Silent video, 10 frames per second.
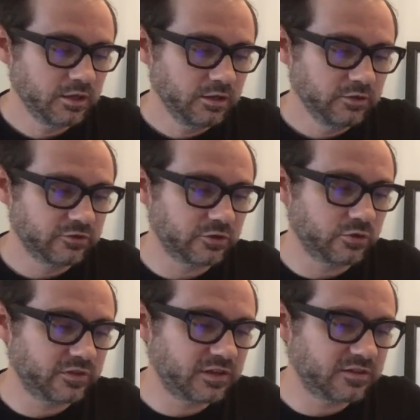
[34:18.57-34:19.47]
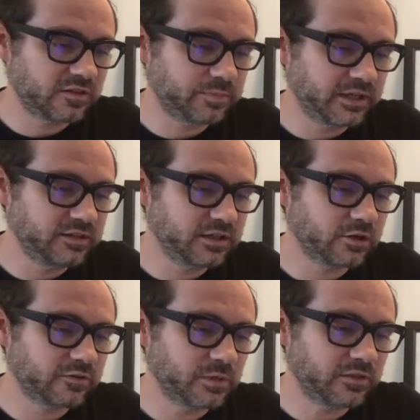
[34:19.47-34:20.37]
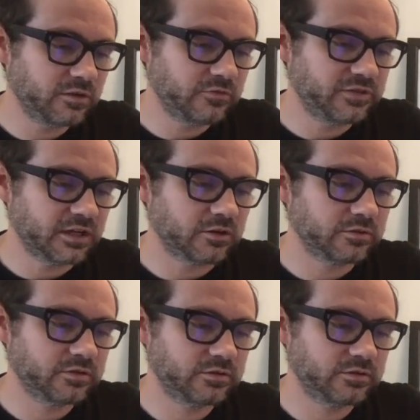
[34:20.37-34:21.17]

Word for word: so it says explain descartes' method of doubt